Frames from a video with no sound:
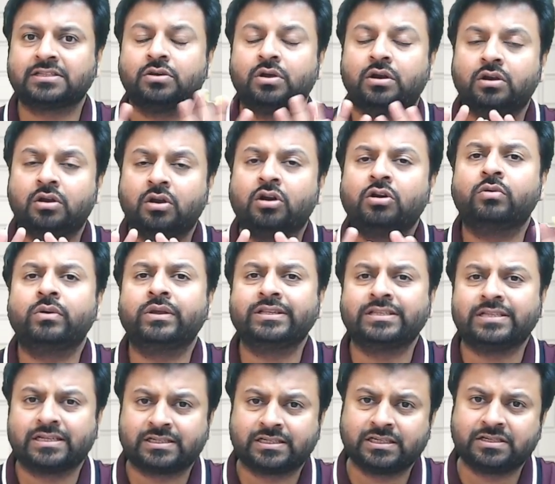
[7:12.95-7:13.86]
you are not doing
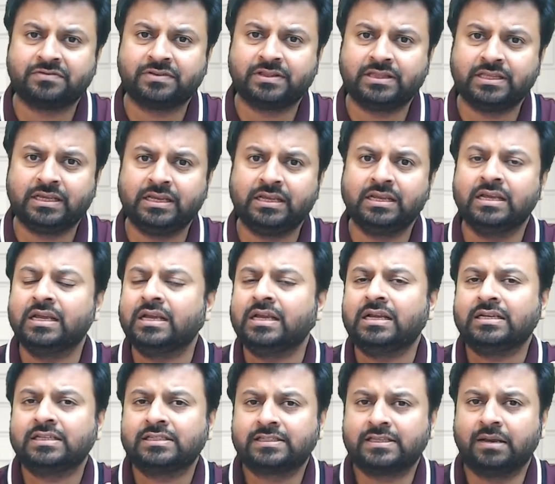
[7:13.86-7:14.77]
justice with the
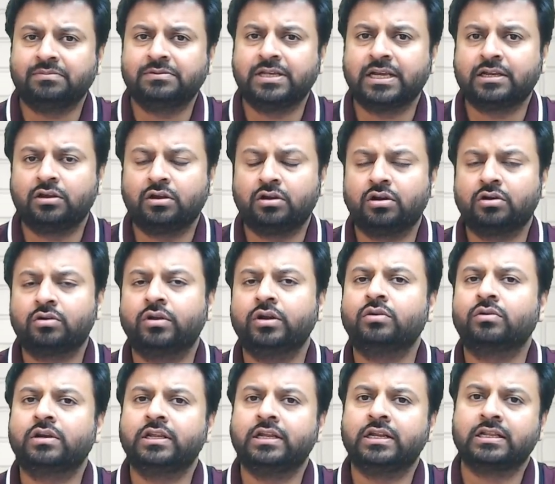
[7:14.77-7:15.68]
subject. You are not going
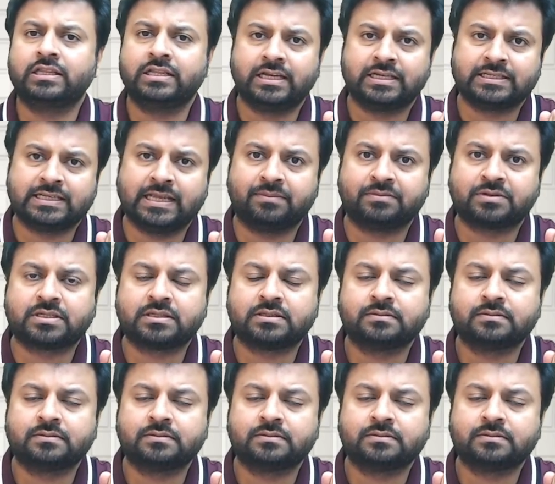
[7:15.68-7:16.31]
to clear the exams.